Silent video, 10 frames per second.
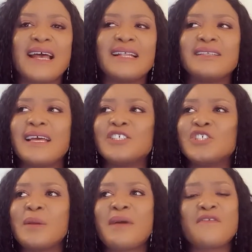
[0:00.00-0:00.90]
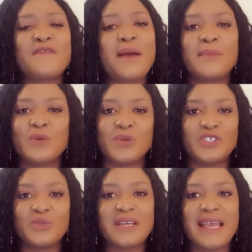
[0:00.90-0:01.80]
And I share my family
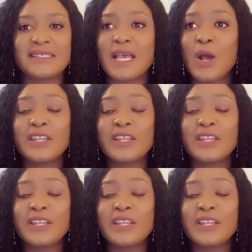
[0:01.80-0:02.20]
with you guys.